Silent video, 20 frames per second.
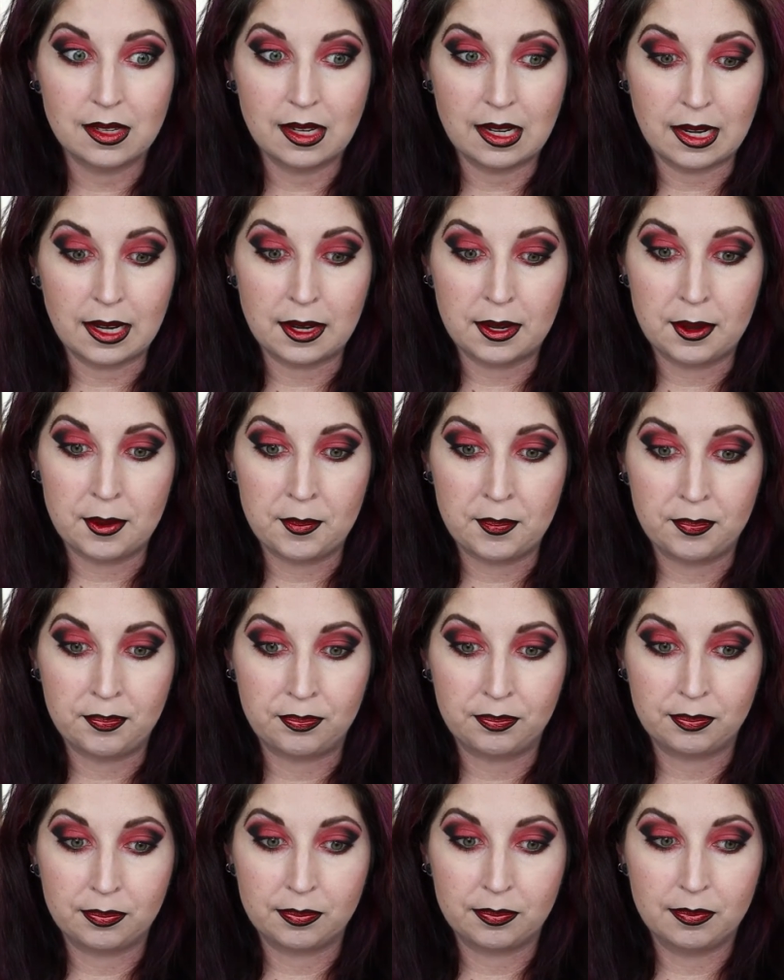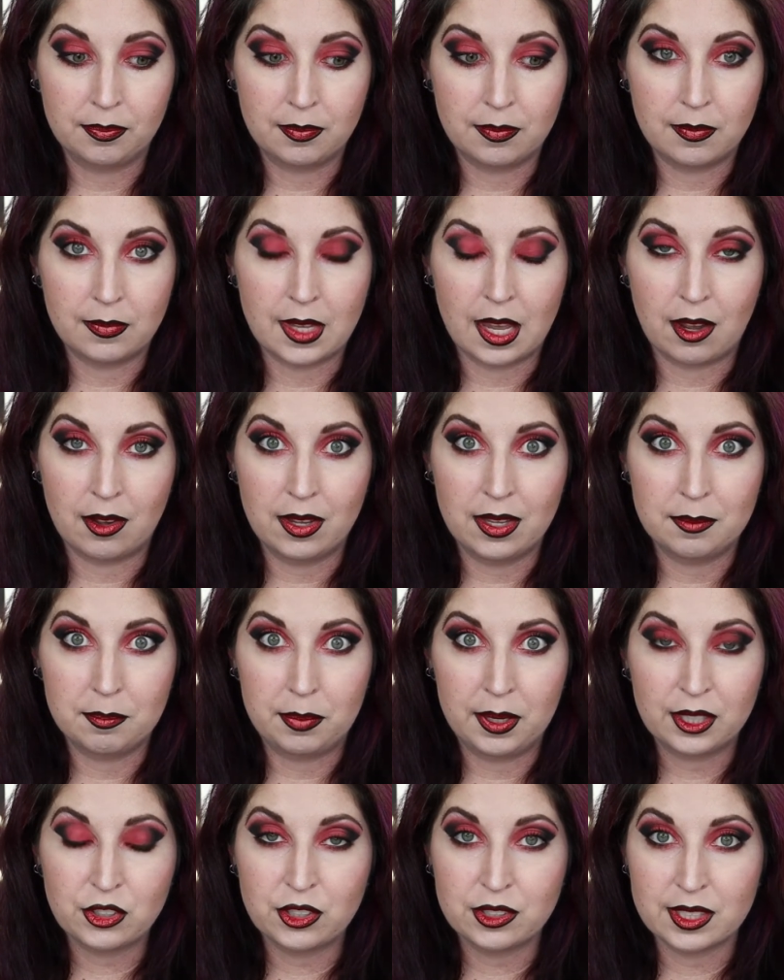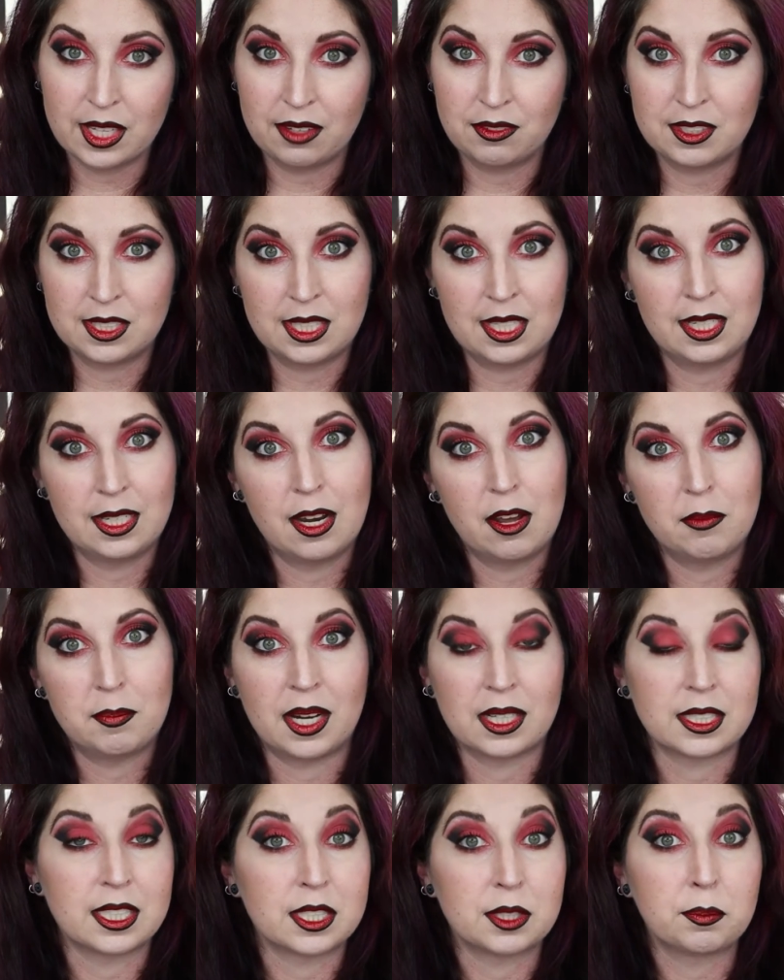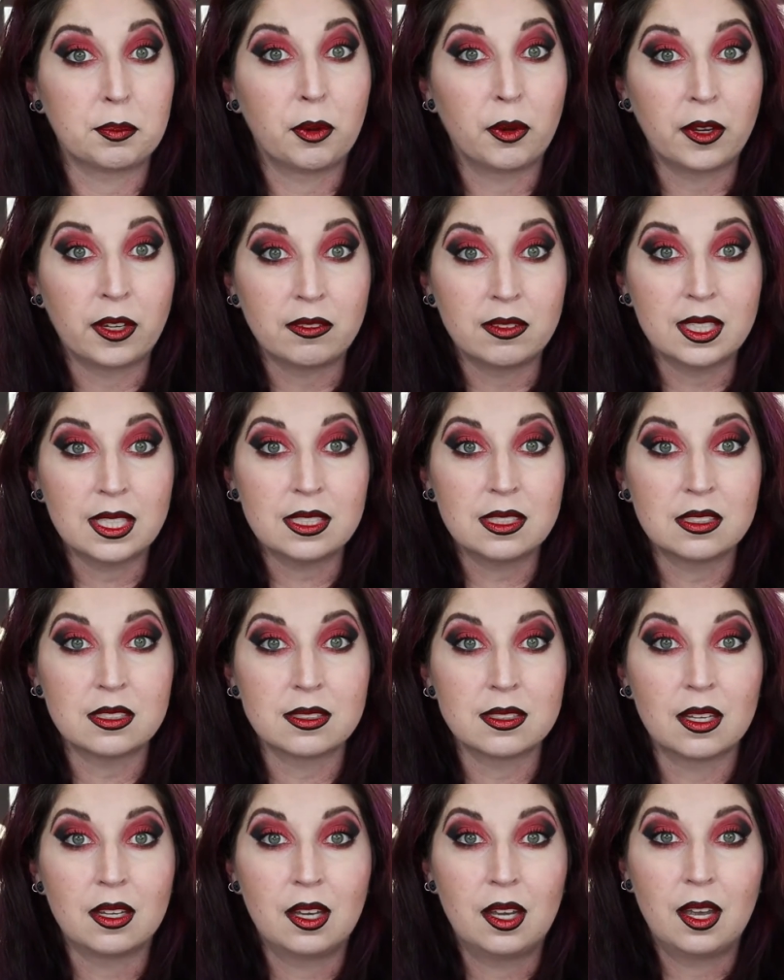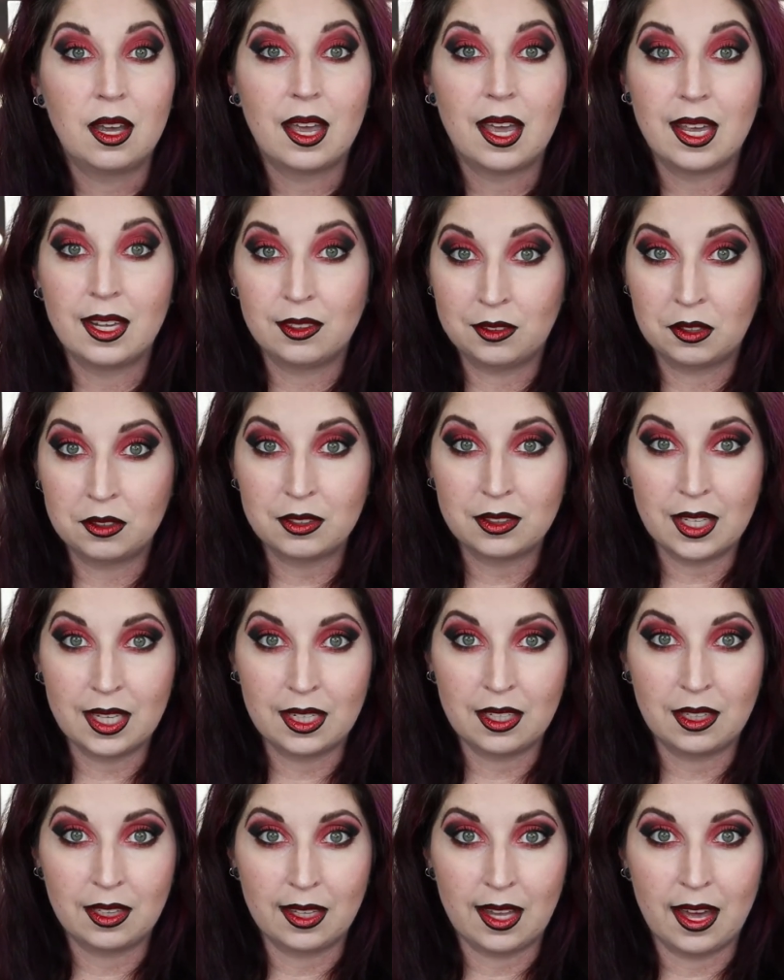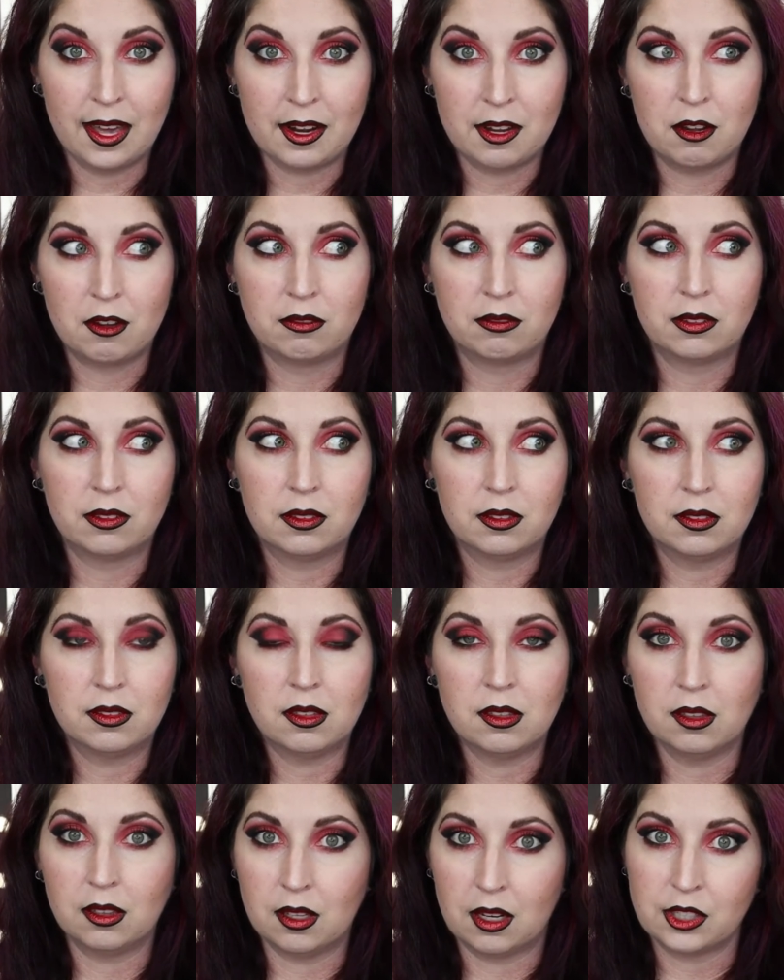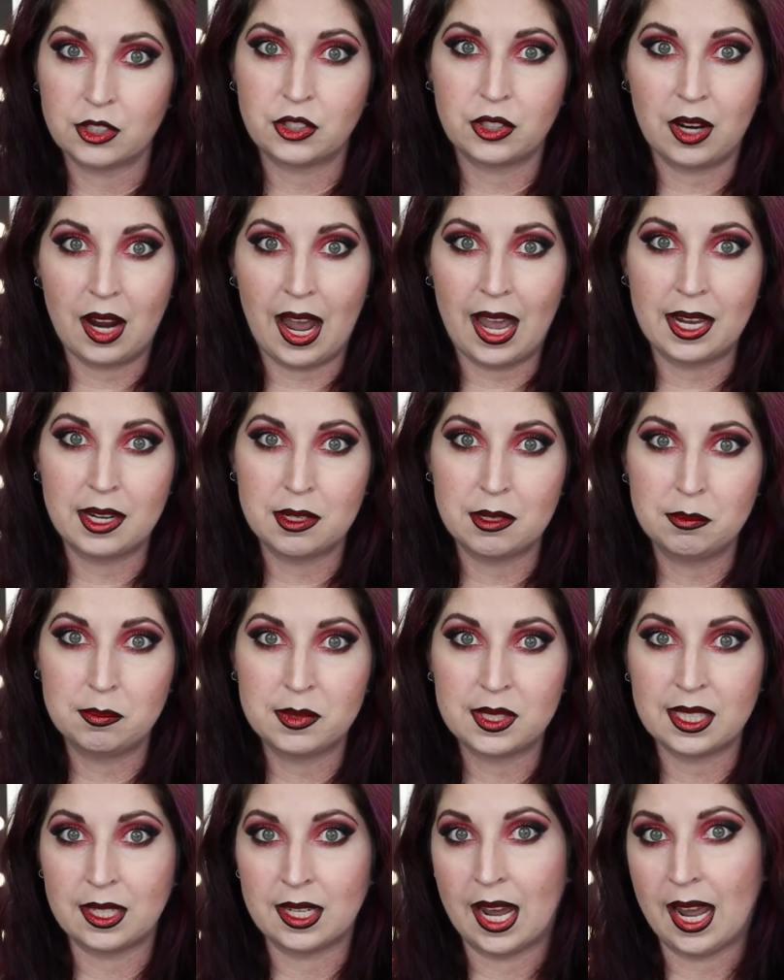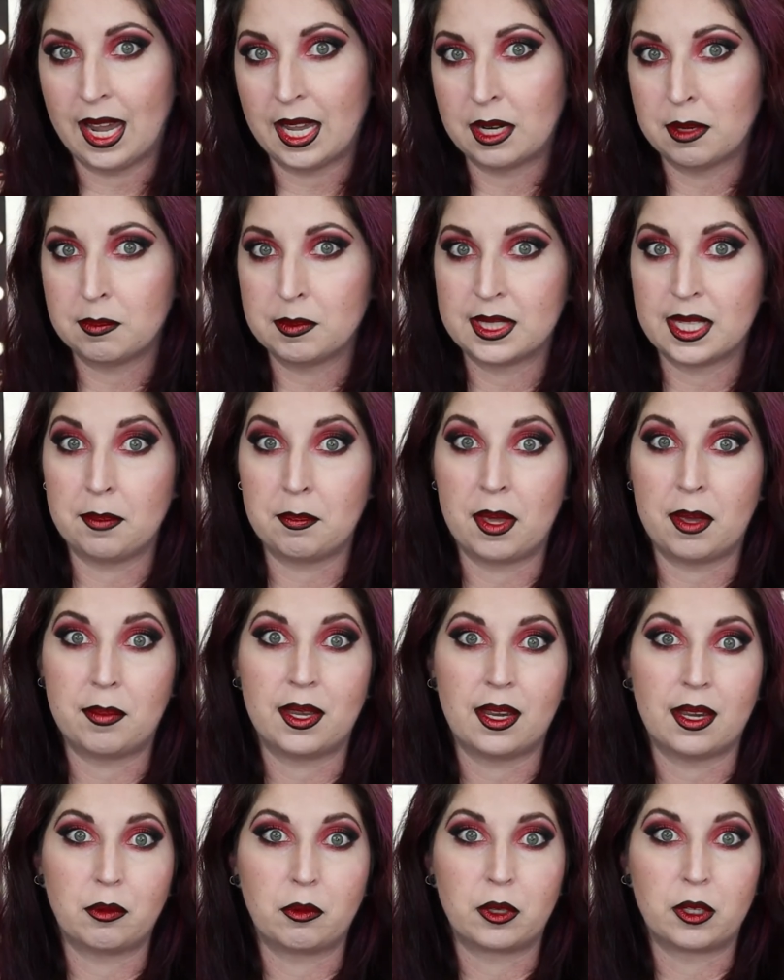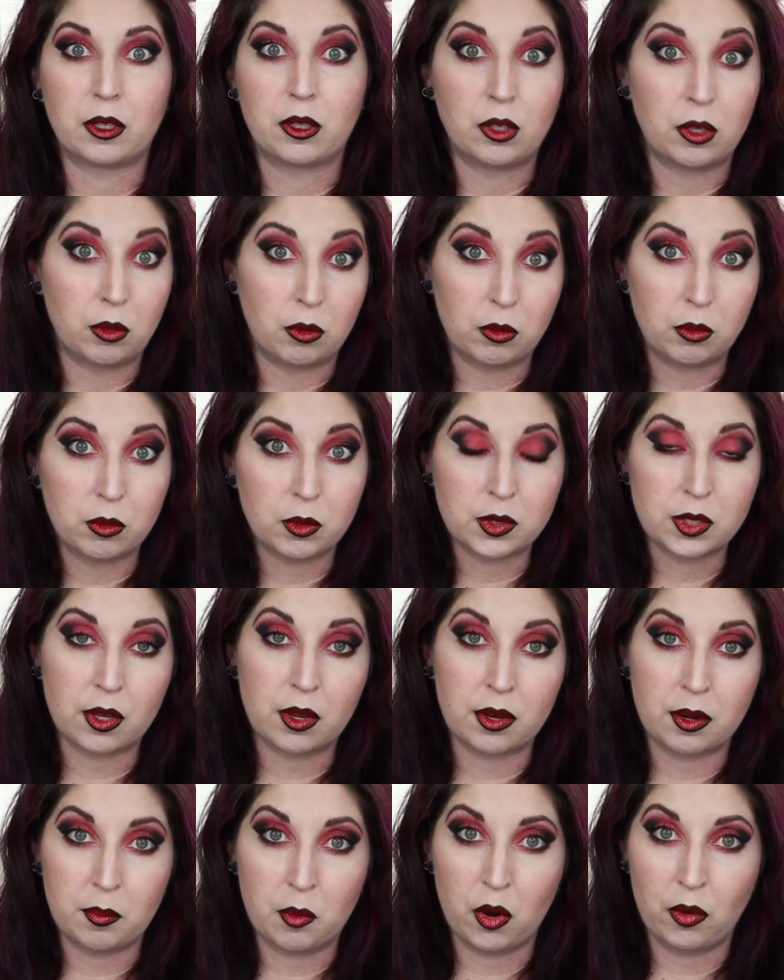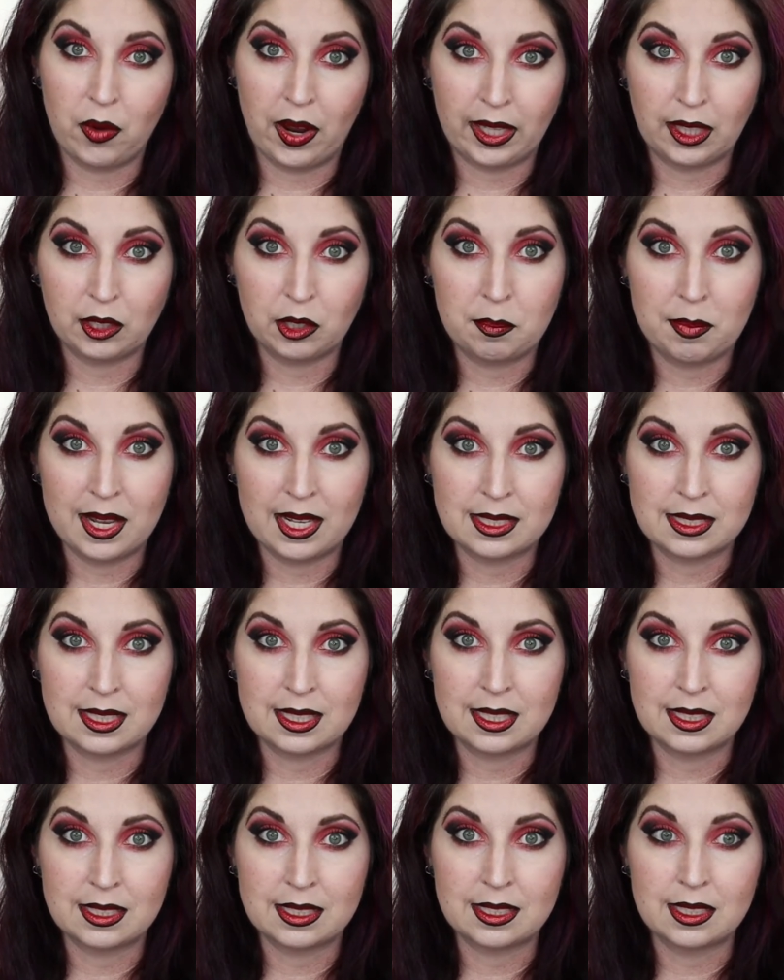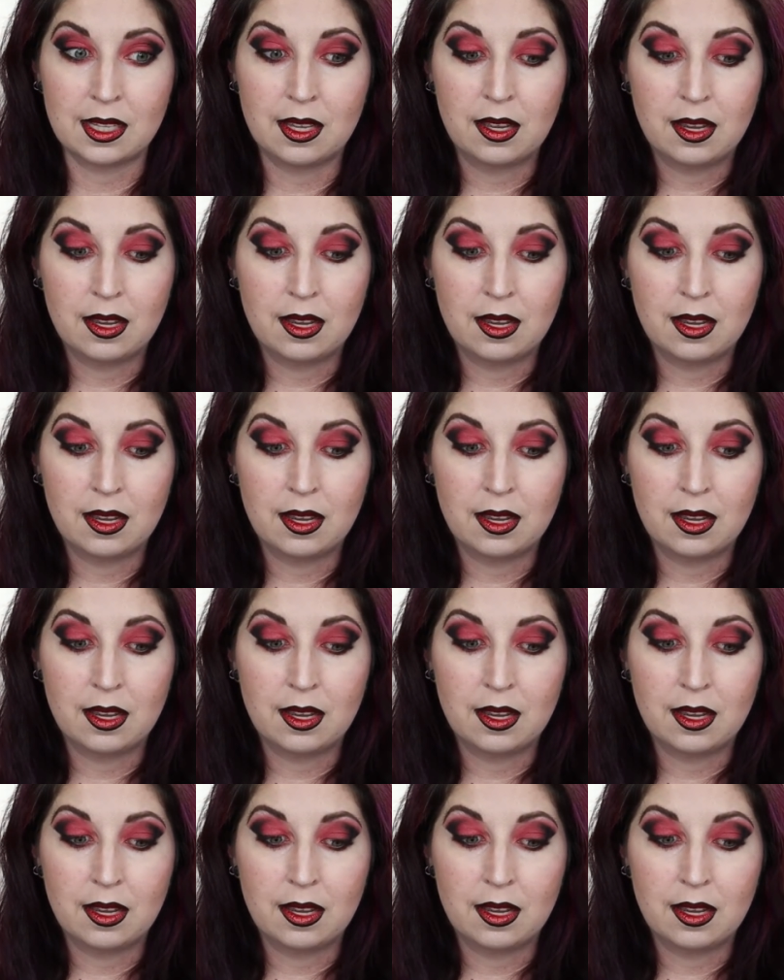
Now, pictures I've seen of boxes previous, it looked like a lot of larger items and items that maybe I would use on a more regular basis.